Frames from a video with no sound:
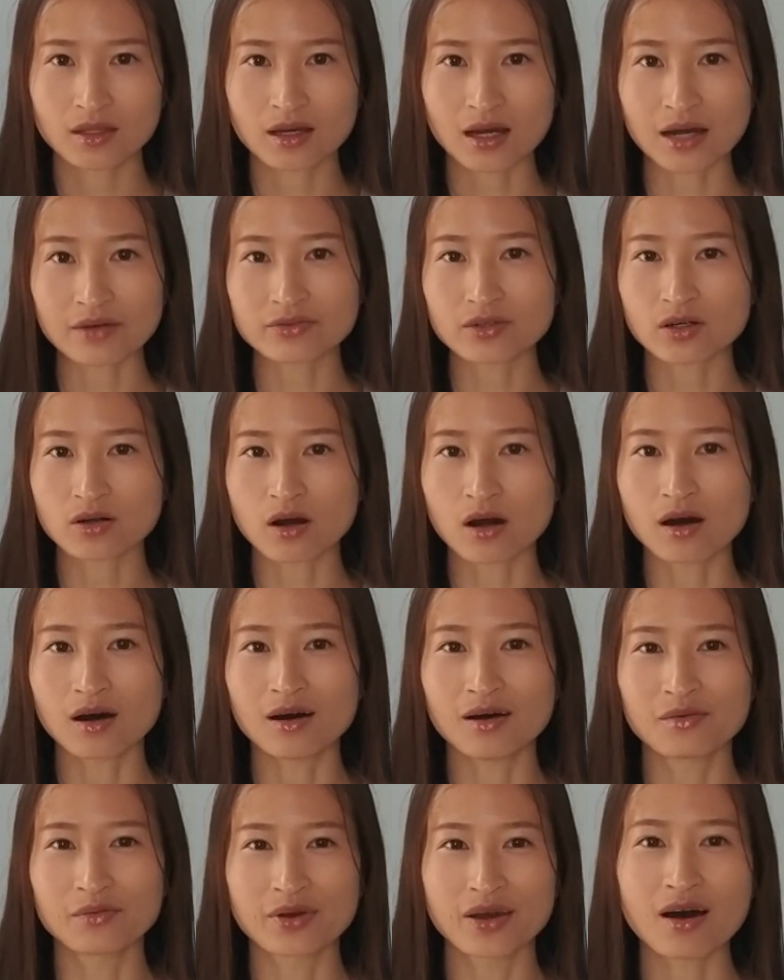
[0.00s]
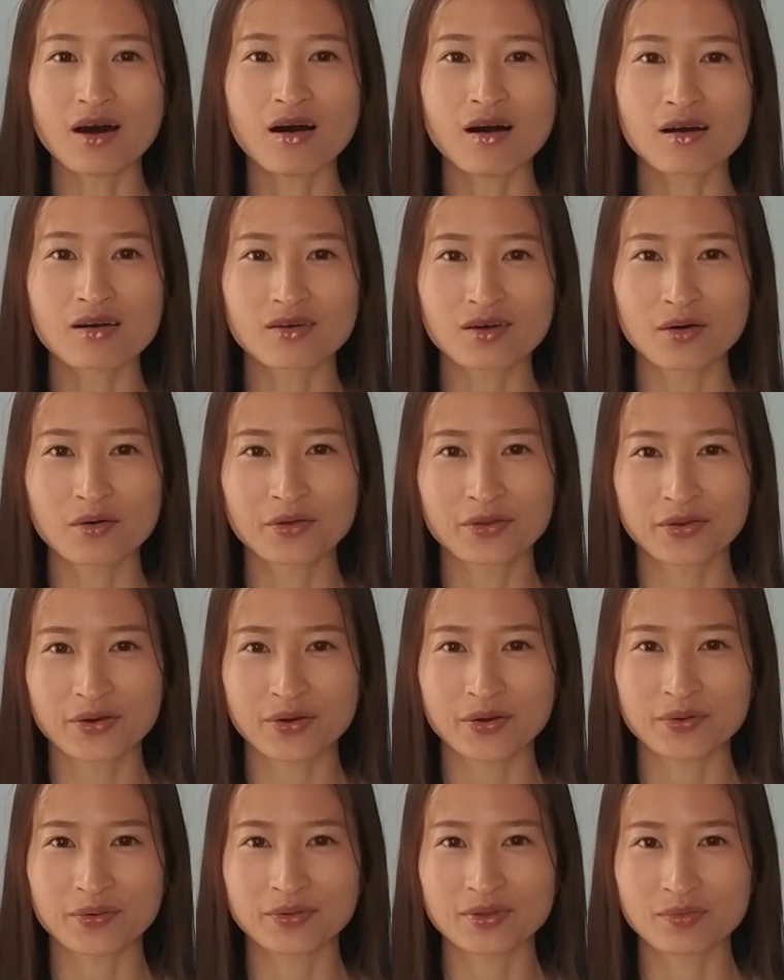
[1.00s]
After all, we all go
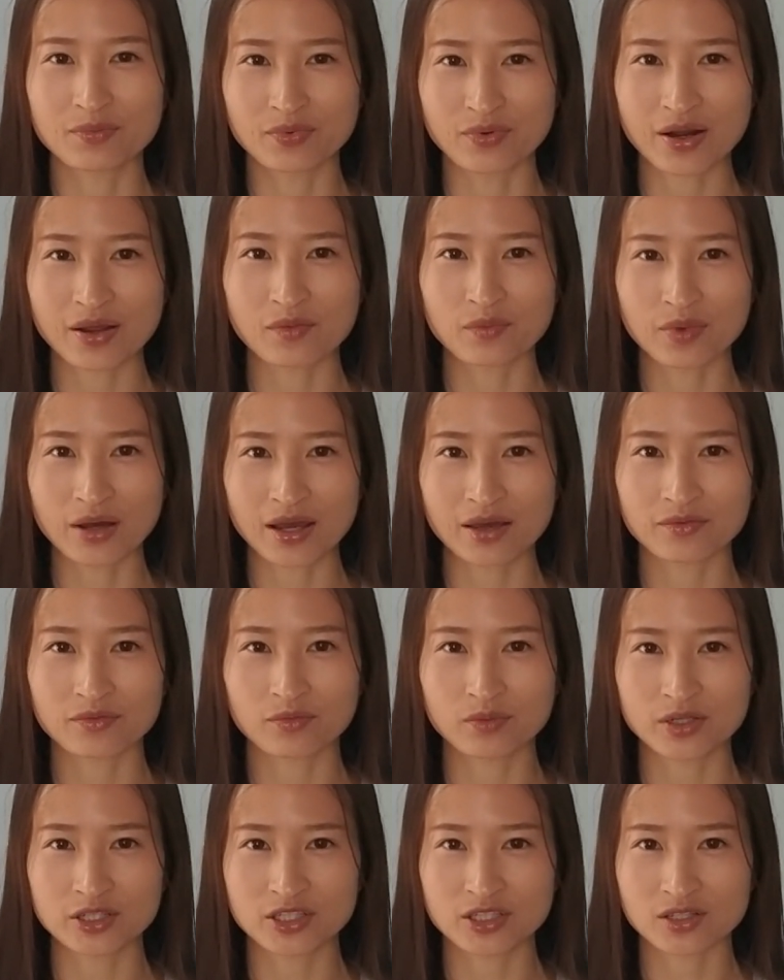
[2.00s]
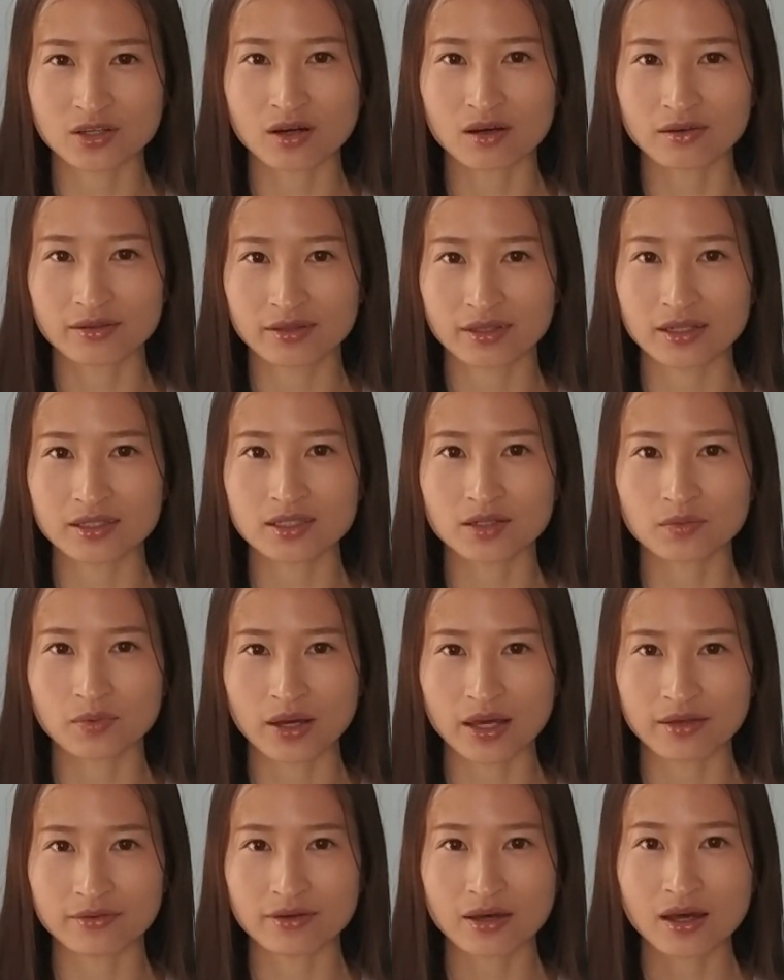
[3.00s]
through the brain wave, which is called theta
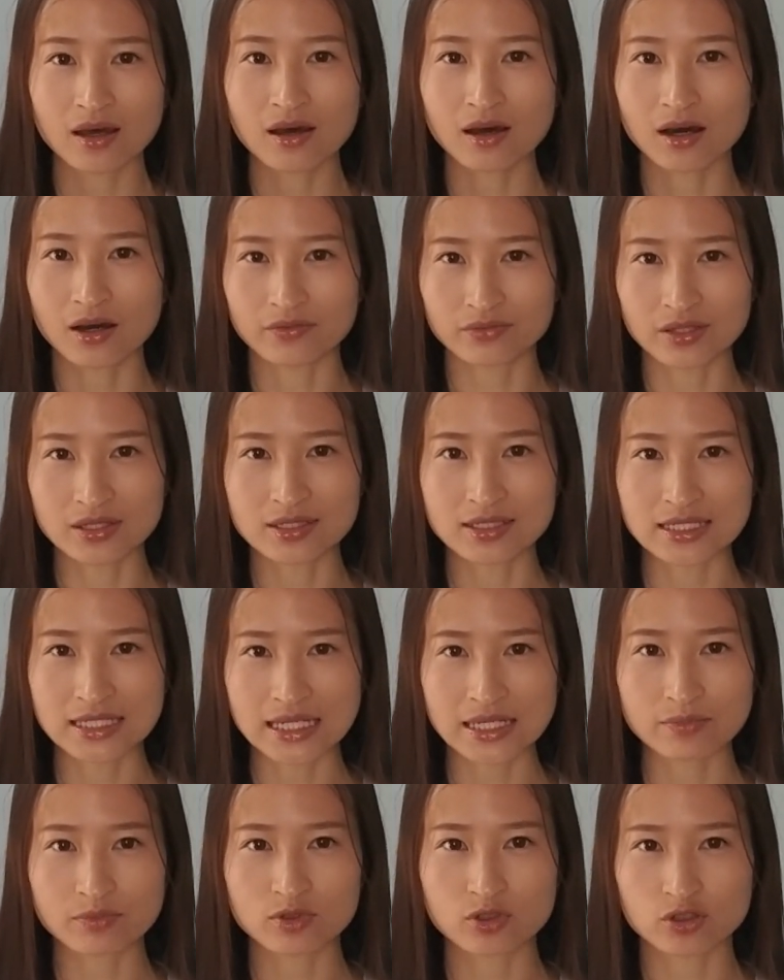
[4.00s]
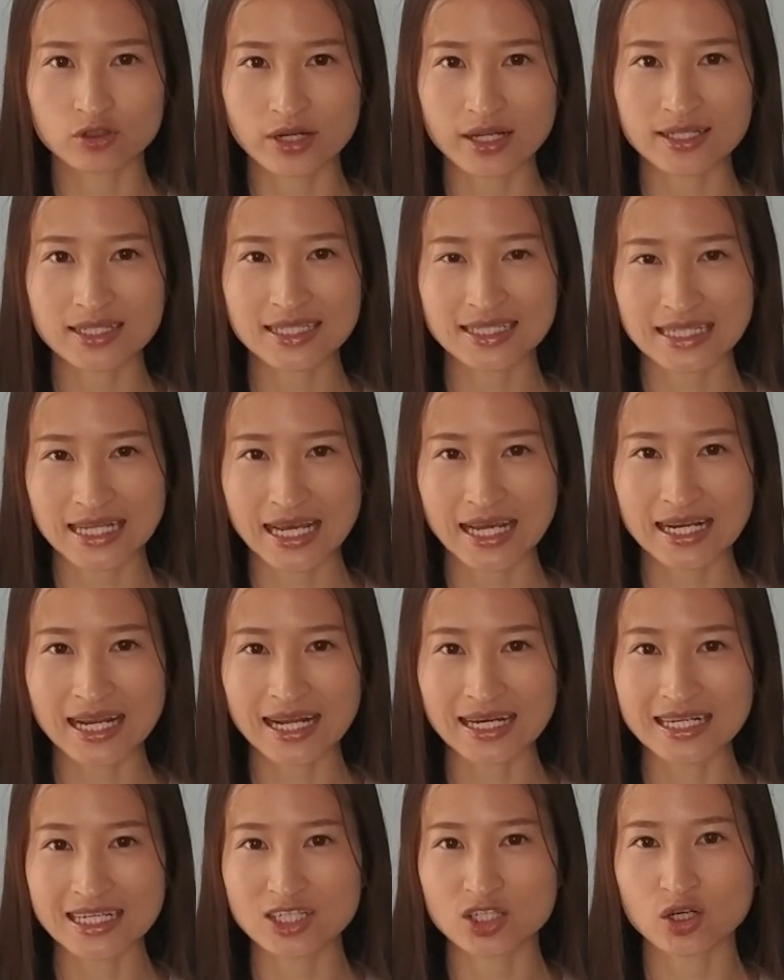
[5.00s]
wave, of this deep trance state
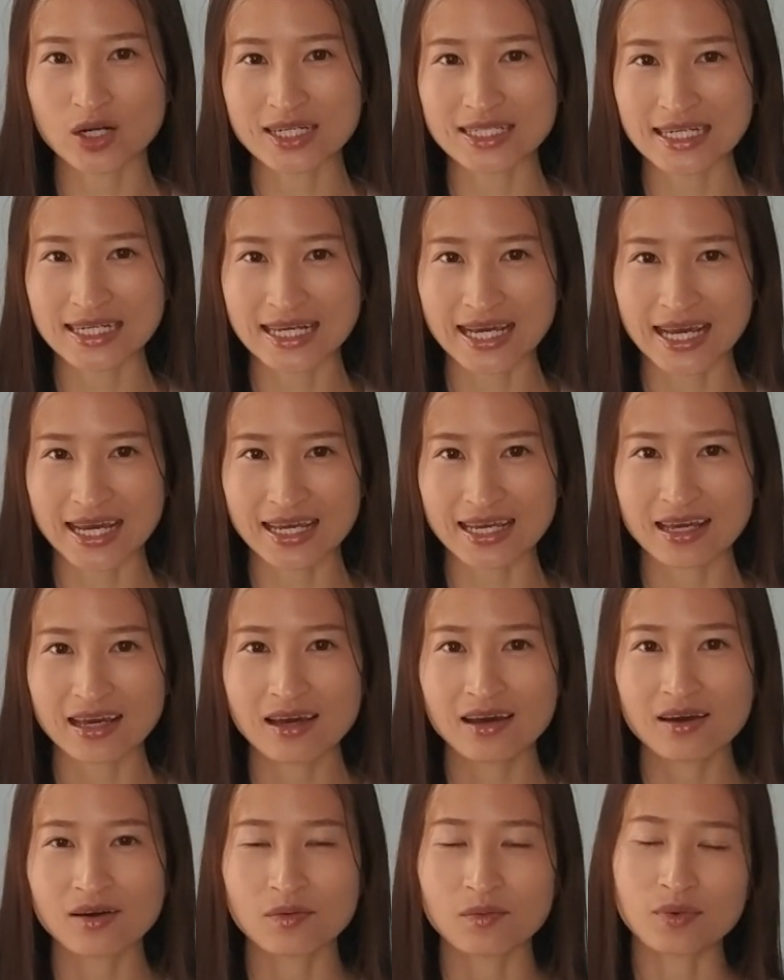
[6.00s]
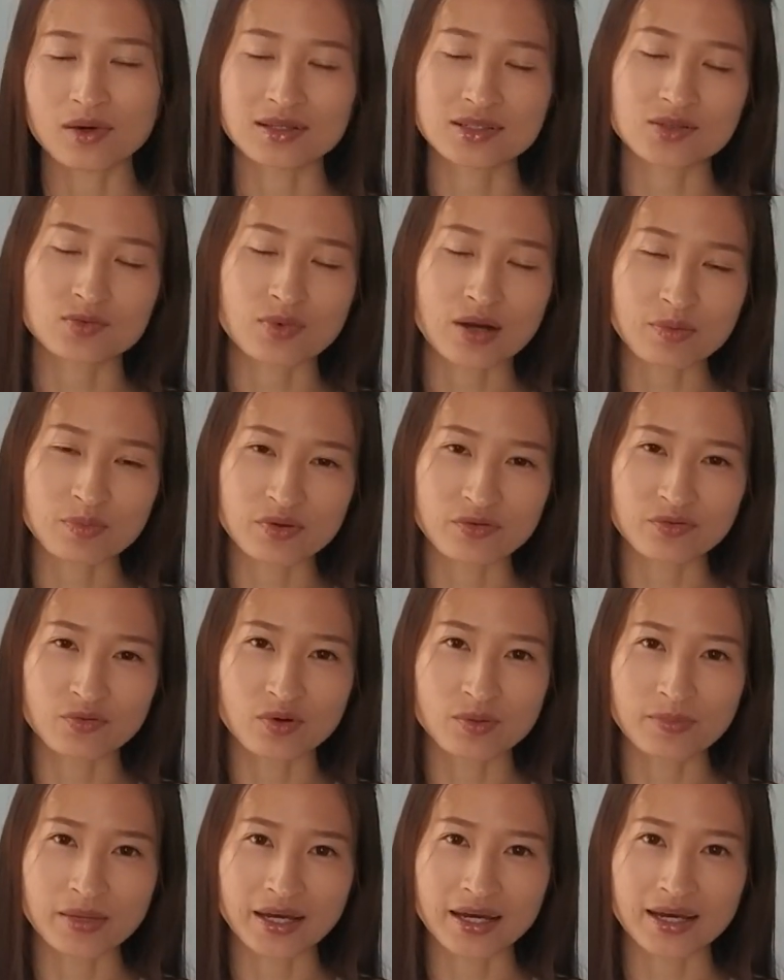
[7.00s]
at least twice a day, once right
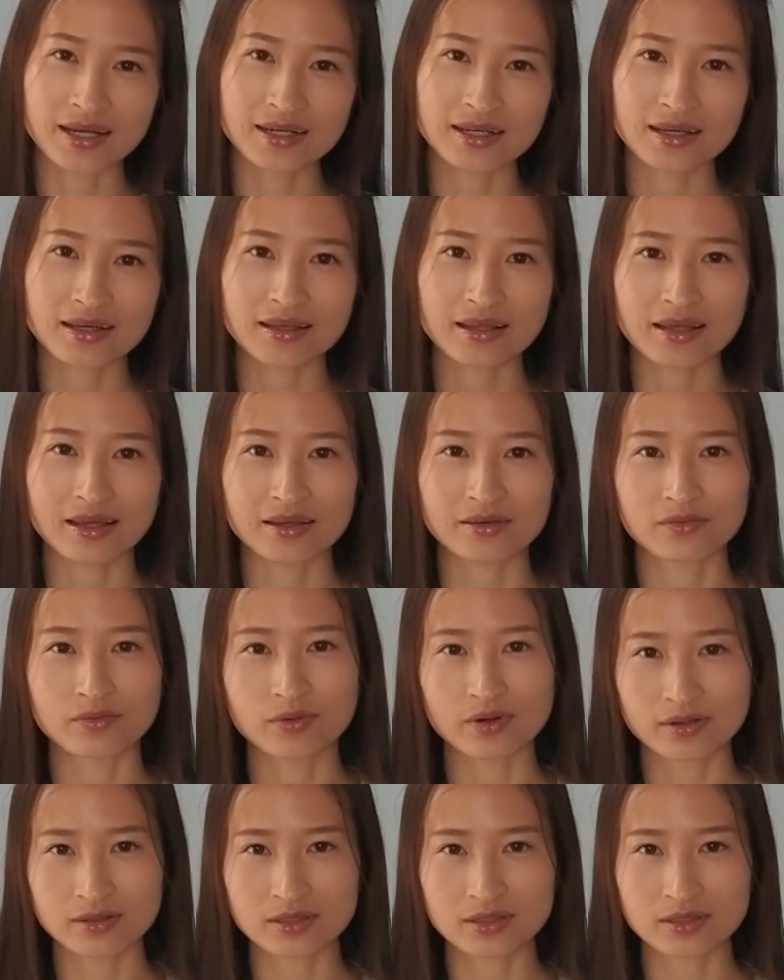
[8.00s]
before bed and